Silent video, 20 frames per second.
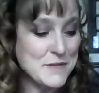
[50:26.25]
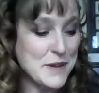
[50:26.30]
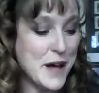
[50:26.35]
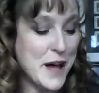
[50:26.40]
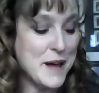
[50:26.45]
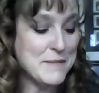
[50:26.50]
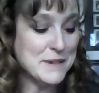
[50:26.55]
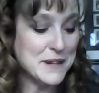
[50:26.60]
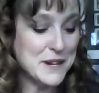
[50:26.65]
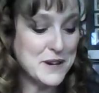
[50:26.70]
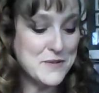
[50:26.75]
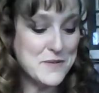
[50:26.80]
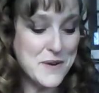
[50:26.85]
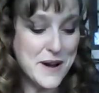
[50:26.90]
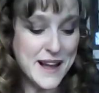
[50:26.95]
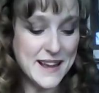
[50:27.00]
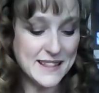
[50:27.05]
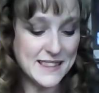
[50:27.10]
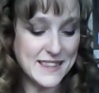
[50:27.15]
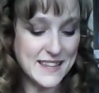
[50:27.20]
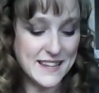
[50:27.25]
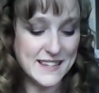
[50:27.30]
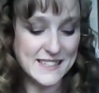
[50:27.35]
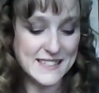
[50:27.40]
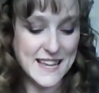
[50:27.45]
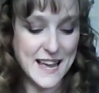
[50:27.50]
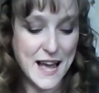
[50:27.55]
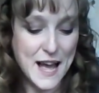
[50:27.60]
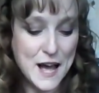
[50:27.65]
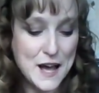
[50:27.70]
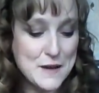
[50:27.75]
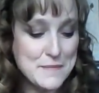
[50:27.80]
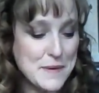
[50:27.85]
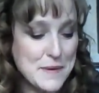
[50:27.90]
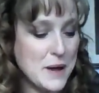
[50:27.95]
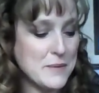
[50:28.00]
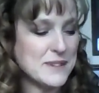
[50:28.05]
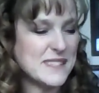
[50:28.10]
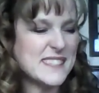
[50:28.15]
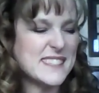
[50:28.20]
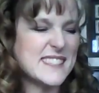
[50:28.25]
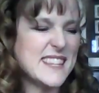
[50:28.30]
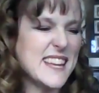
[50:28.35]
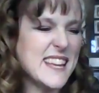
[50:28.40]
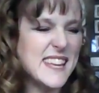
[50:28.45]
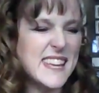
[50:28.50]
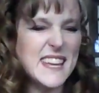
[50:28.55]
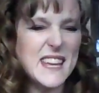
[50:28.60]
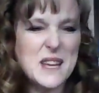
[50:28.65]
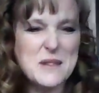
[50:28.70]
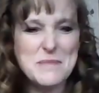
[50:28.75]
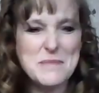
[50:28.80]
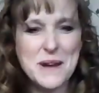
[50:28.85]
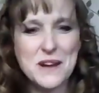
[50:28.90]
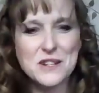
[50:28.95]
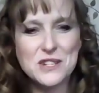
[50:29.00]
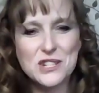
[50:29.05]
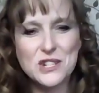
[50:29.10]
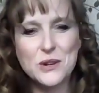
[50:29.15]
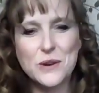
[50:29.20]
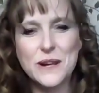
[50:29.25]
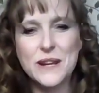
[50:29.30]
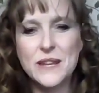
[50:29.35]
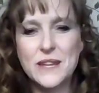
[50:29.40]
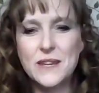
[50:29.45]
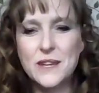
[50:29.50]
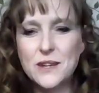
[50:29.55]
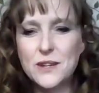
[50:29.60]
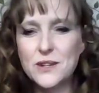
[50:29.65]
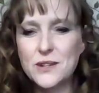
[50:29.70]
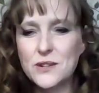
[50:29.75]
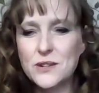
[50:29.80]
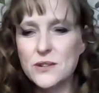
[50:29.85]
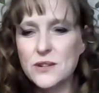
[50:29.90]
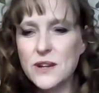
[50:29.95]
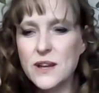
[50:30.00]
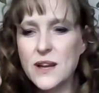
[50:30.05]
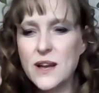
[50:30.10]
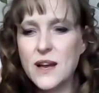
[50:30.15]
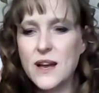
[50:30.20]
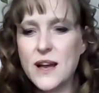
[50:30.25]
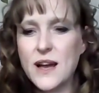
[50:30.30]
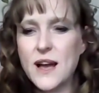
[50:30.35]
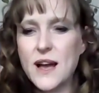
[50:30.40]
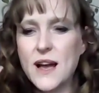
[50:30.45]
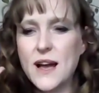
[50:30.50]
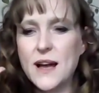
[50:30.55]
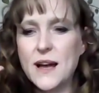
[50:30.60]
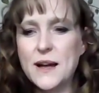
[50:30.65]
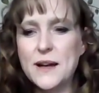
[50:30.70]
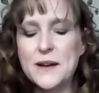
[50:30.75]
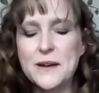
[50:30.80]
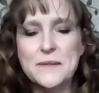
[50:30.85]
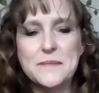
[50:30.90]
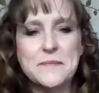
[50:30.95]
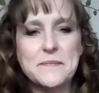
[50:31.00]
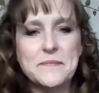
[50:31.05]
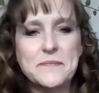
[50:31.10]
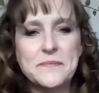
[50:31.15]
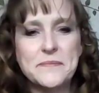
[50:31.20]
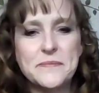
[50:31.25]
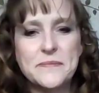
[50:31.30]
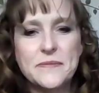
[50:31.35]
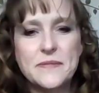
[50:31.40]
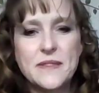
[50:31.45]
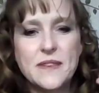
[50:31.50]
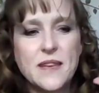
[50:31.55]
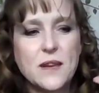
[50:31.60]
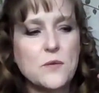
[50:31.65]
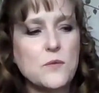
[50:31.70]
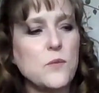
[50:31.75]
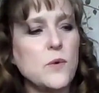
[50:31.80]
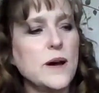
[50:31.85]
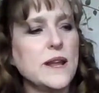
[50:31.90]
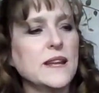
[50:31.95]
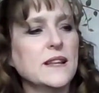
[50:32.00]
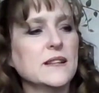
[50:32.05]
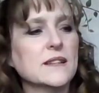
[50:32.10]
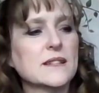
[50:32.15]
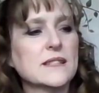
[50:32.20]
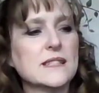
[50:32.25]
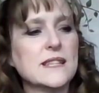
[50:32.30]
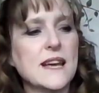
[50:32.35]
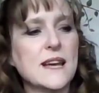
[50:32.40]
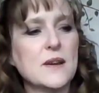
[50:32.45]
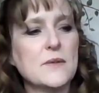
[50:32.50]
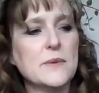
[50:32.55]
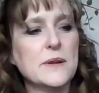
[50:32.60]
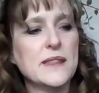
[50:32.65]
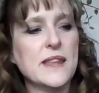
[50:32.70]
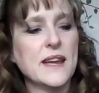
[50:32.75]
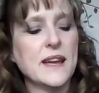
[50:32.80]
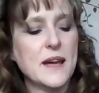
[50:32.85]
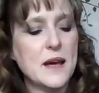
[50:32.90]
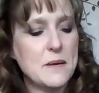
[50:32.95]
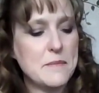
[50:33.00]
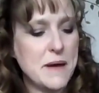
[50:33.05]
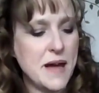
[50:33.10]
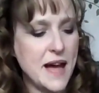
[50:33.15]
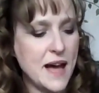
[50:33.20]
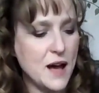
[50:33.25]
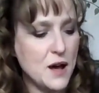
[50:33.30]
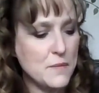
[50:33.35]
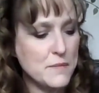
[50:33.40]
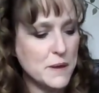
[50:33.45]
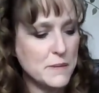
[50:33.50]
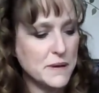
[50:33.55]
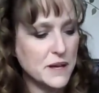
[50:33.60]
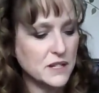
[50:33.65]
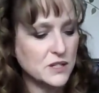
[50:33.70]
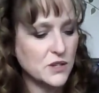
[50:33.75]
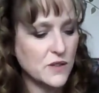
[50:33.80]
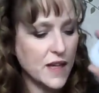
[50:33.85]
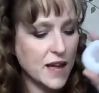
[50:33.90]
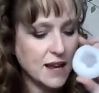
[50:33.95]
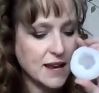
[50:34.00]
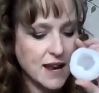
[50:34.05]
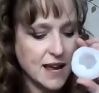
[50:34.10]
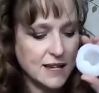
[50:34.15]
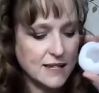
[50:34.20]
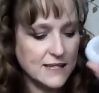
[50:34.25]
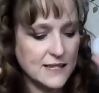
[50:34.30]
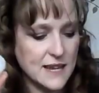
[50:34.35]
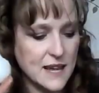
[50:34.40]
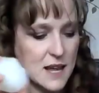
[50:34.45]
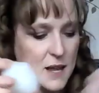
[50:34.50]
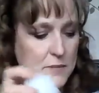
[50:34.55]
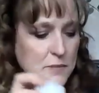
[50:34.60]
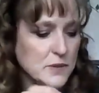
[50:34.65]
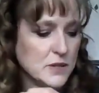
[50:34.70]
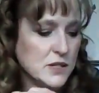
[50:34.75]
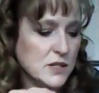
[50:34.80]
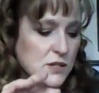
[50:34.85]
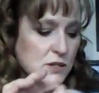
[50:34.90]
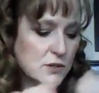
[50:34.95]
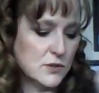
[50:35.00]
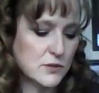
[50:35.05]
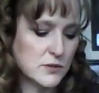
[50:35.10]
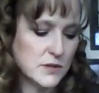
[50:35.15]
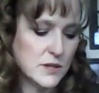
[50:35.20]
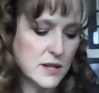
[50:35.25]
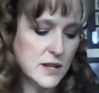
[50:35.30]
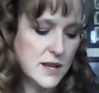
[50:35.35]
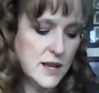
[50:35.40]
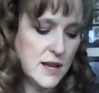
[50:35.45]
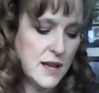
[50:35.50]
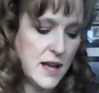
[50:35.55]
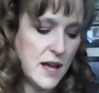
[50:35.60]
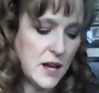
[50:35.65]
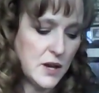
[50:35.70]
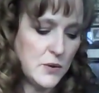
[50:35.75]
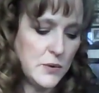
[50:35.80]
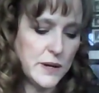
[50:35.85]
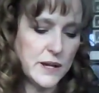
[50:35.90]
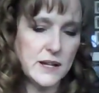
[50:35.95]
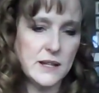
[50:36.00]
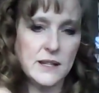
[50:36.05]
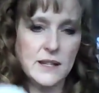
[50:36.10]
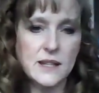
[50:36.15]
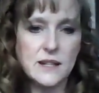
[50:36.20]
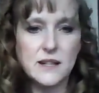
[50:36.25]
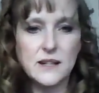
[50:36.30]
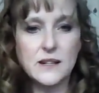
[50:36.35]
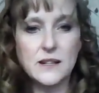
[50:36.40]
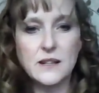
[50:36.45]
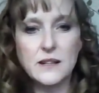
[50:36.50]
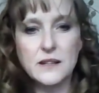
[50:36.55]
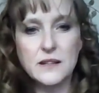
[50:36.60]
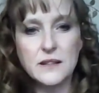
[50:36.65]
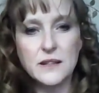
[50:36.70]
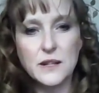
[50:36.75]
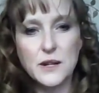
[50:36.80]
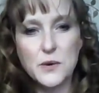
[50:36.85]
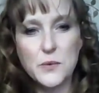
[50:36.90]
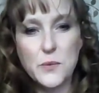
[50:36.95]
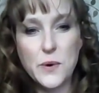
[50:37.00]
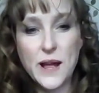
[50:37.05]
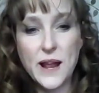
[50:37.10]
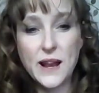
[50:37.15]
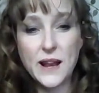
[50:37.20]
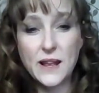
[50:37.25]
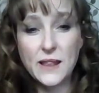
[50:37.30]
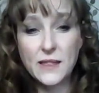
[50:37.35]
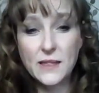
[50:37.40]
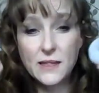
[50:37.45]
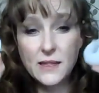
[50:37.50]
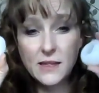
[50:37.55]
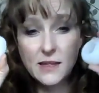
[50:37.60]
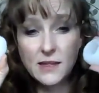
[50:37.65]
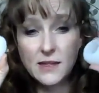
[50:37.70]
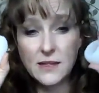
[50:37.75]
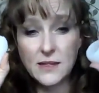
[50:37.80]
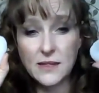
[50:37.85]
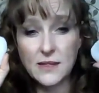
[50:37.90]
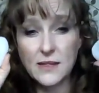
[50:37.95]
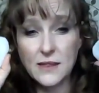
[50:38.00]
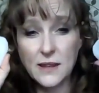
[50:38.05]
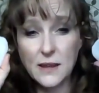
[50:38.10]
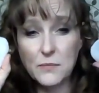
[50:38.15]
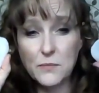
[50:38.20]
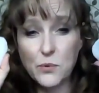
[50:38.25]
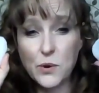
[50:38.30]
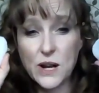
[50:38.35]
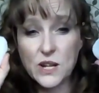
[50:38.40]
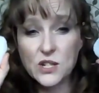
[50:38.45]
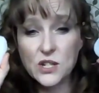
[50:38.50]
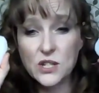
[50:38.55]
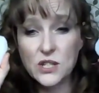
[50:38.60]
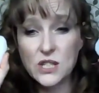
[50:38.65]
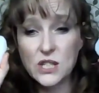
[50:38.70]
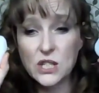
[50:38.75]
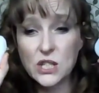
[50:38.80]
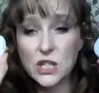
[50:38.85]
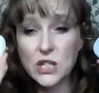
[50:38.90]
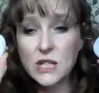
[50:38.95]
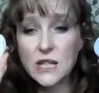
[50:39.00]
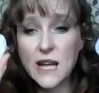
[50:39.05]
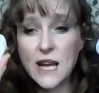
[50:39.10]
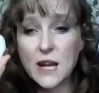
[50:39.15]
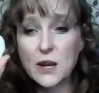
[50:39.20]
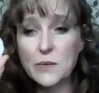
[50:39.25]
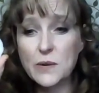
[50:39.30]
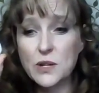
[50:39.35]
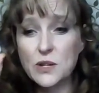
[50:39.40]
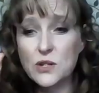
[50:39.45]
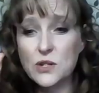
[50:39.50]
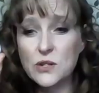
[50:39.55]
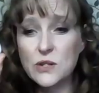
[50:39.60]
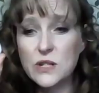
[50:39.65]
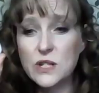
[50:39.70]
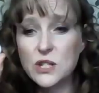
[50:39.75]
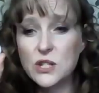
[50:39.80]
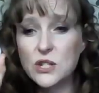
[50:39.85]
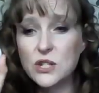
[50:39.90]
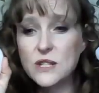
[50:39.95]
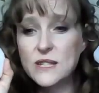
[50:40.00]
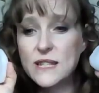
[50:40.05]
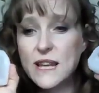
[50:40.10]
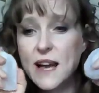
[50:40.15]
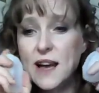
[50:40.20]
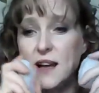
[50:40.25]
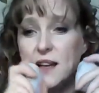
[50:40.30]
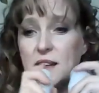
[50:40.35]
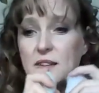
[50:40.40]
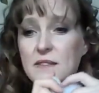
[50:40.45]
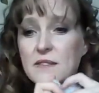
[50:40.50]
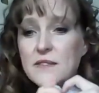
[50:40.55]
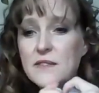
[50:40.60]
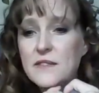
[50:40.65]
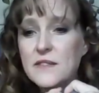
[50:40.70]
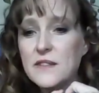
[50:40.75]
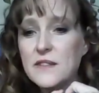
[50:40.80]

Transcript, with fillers: Well, I'm going to wind things up. I was thinking about showing you um, what it looks like when they come out. Maybe I'll do that next time. We'll do a quick little, you know, what the impressions look like when you do this yourself.